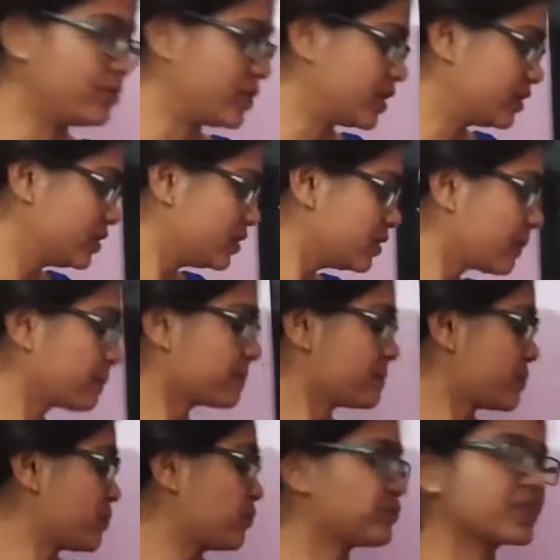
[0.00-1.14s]
brother,
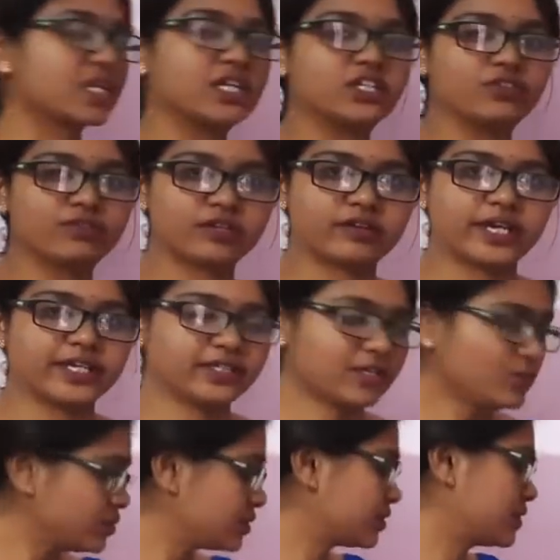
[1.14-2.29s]
you will write
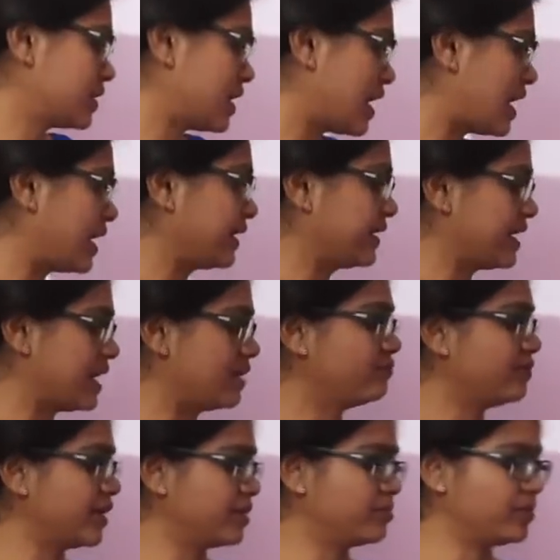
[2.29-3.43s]
down I have
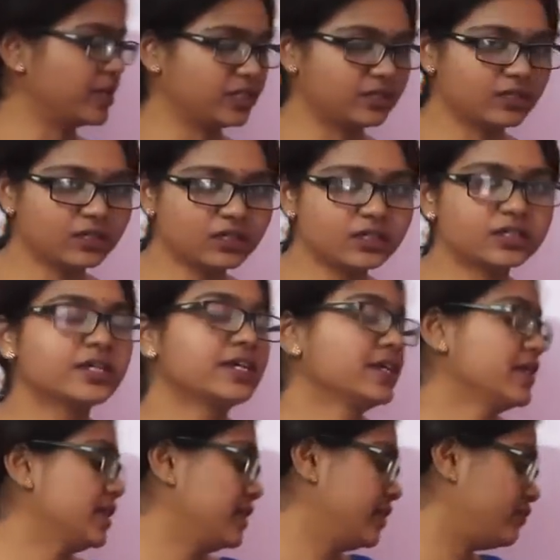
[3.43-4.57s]
one brother.
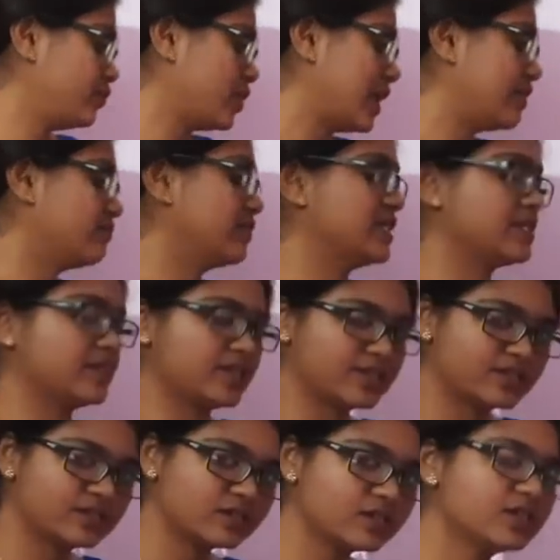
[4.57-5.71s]
If you have one
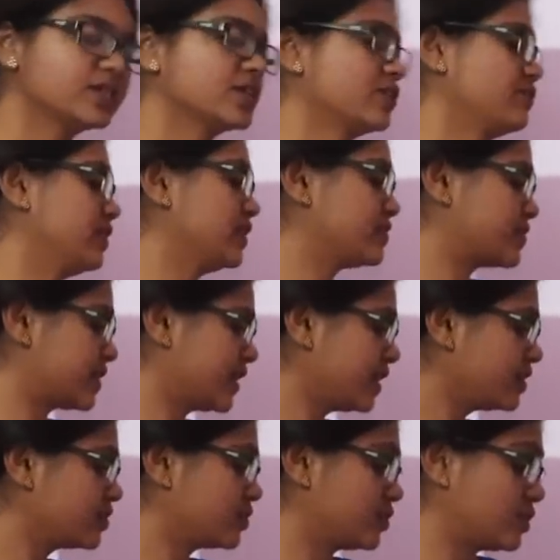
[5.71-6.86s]
sister, you will say
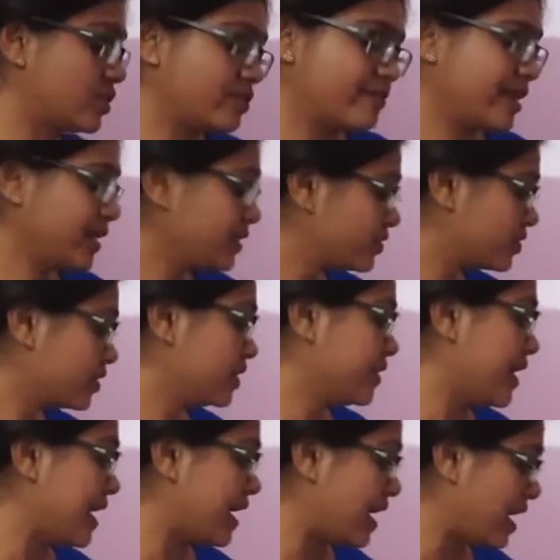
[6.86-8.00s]
write
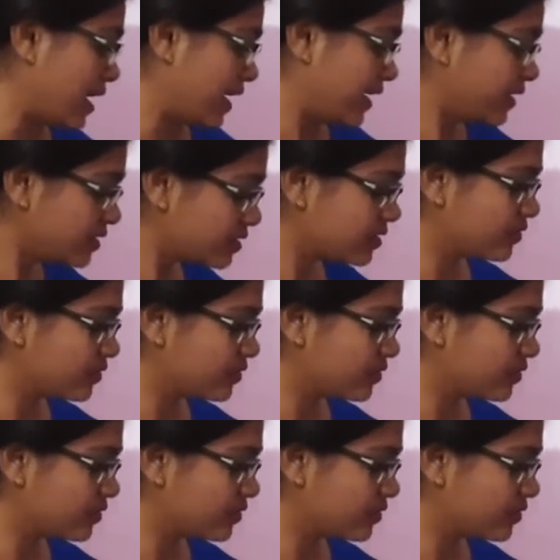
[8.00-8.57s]
and